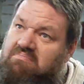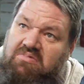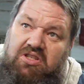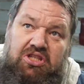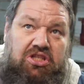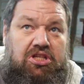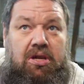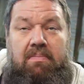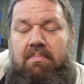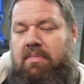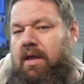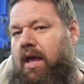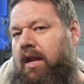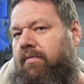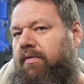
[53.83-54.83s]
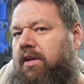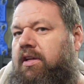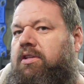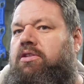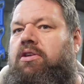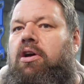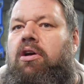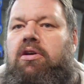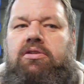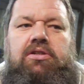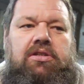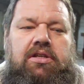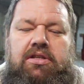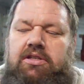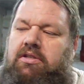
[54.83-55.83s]
some kind of an exhaust
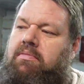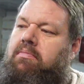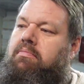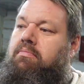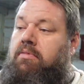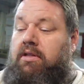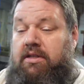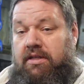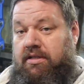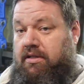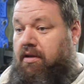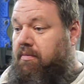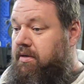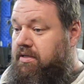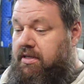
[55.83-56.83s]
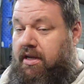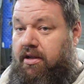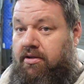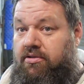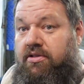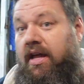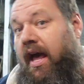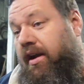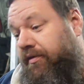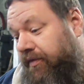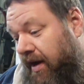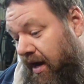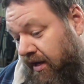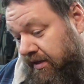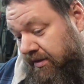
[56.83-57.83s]
system that this company sells,
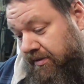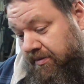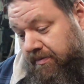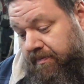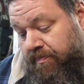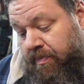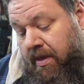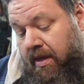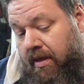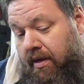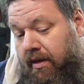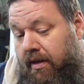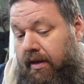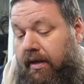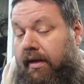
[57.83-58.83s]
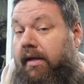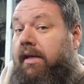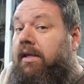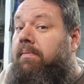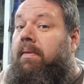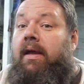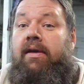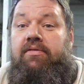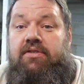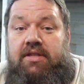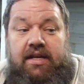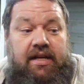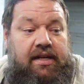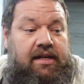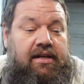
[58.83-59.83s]
Dynavox. You may have
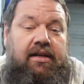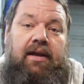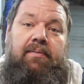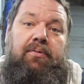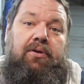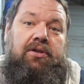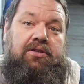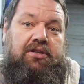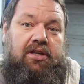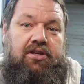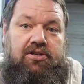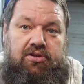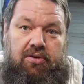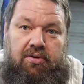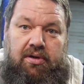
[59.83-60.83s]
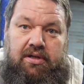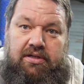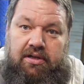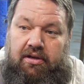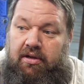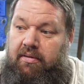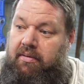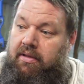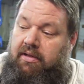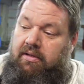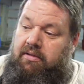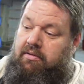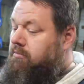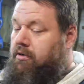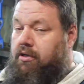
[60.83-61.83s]
seen it. I put a set of shorties on
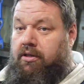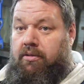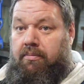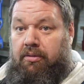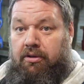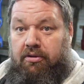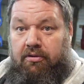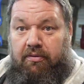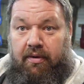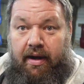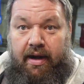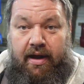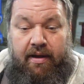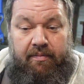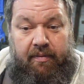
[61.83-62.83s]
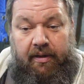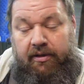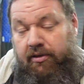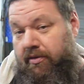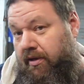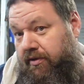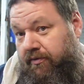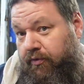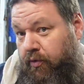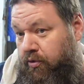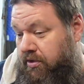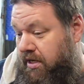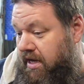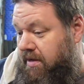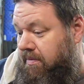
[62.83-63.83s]
the blue Ram, my 2014